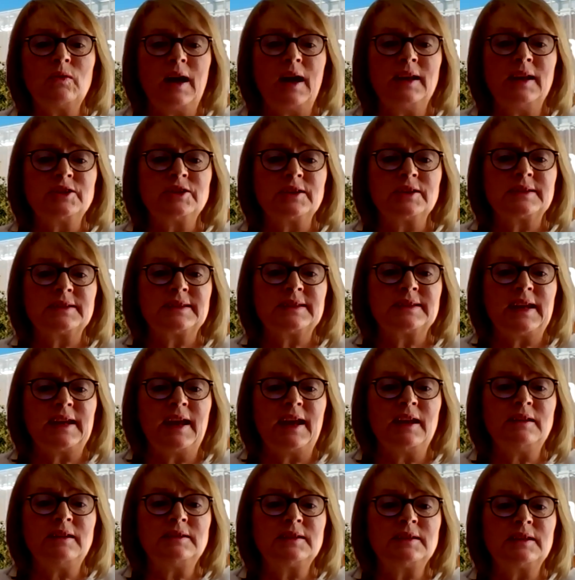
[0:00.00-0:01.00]
I'll just
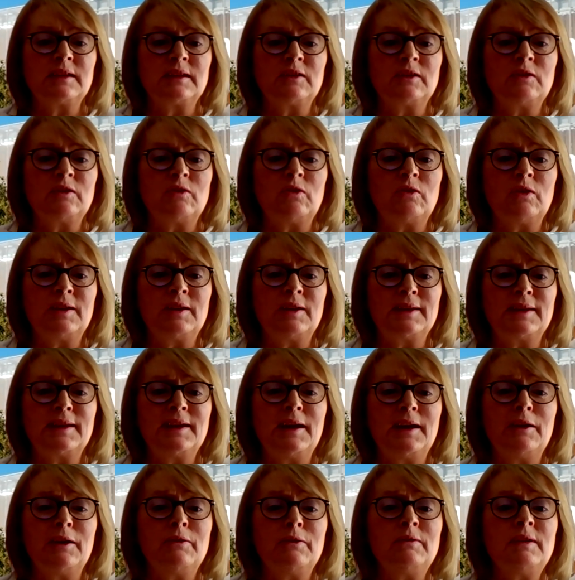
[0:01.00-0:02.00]
end the call
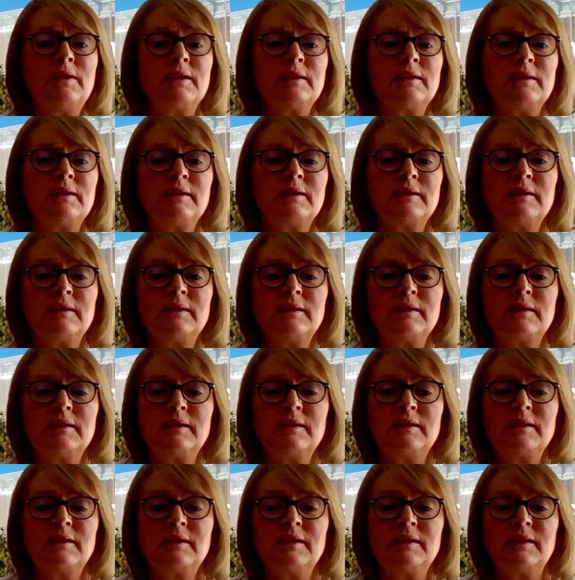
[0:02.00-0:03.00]
now.
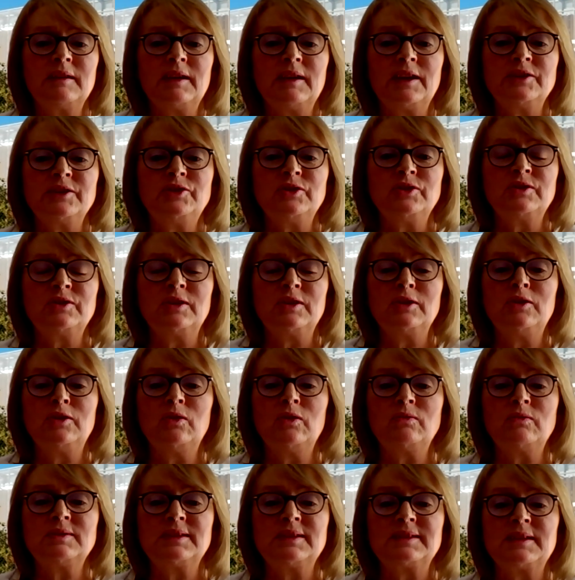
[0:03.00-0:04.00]
And you can
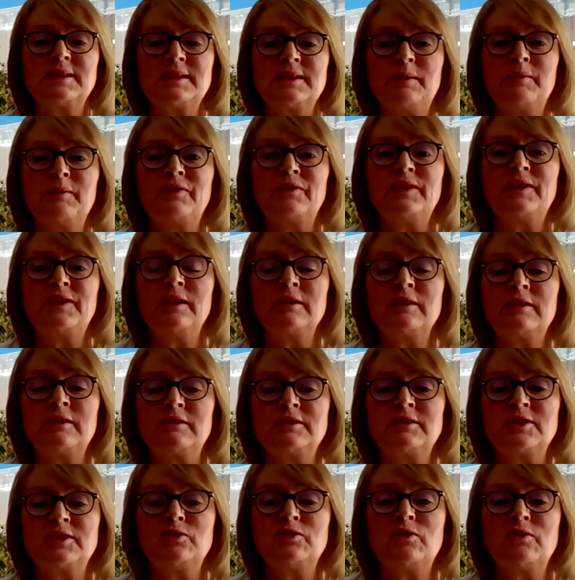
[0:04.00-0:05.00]
go to some of the other
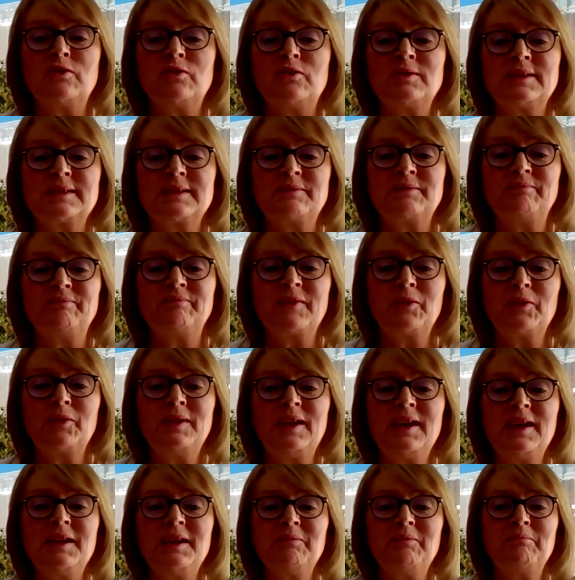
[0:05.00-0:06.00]
talks.
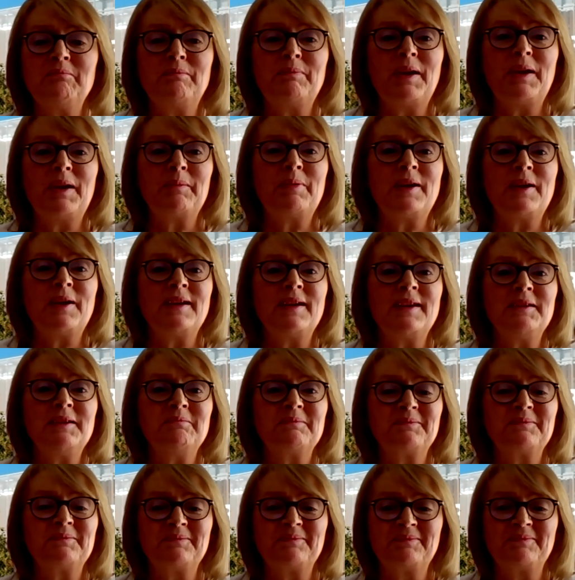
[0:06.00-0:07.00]
Okay, bye-bye.